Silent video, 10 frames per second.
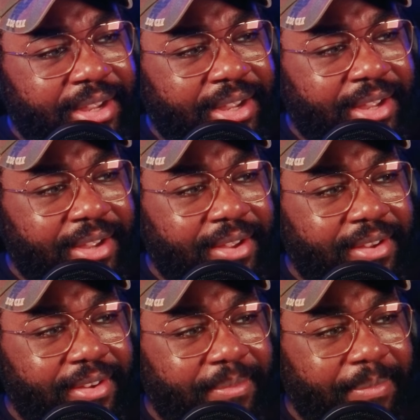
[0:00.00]

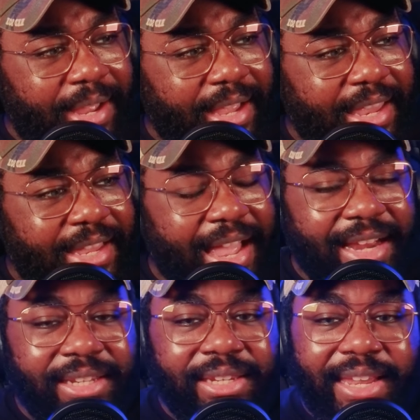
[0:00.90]
oh my he
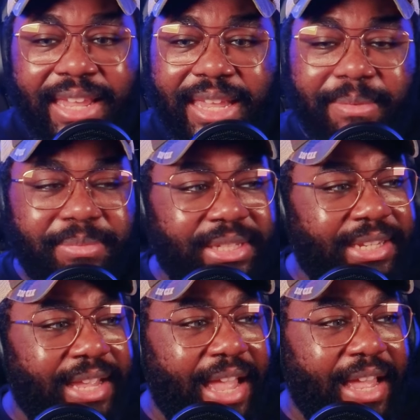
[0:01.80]
got themes he
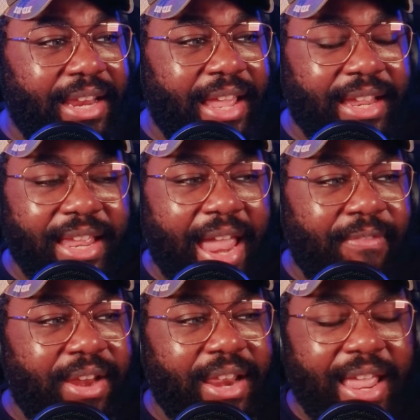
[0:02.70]
got like
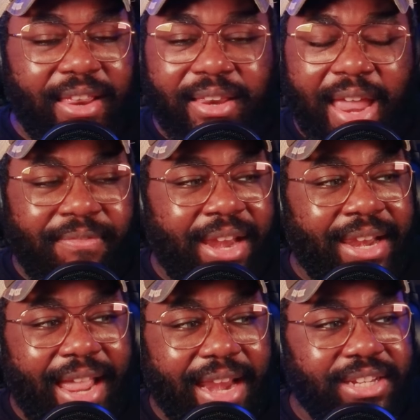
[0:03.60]
every every
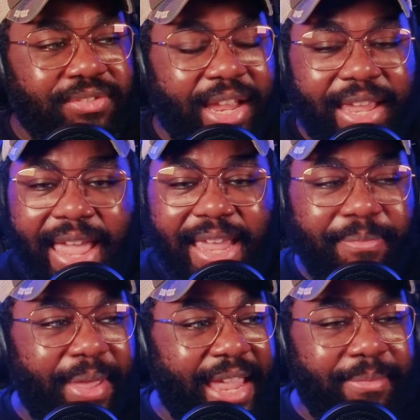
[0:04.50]
line is like a
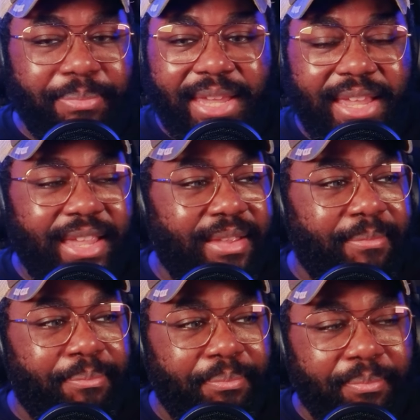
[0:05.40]
a b
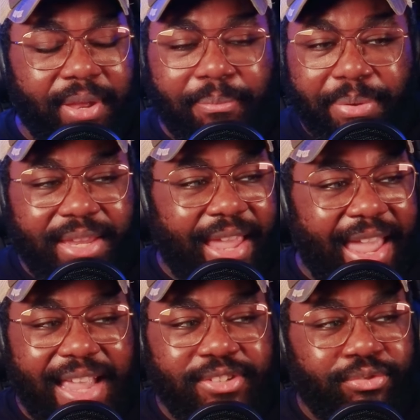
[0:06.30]
b a
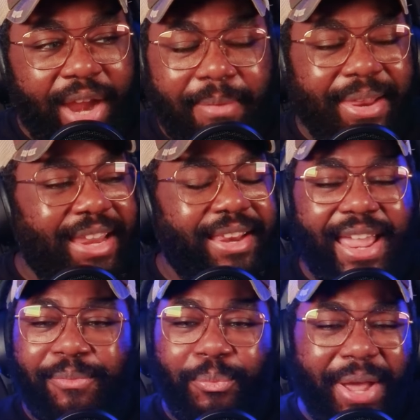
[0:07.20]
is rhyming
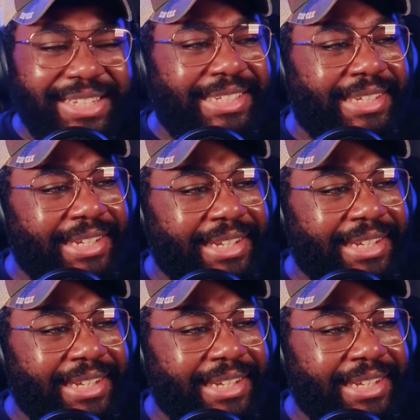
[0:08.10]
like what's?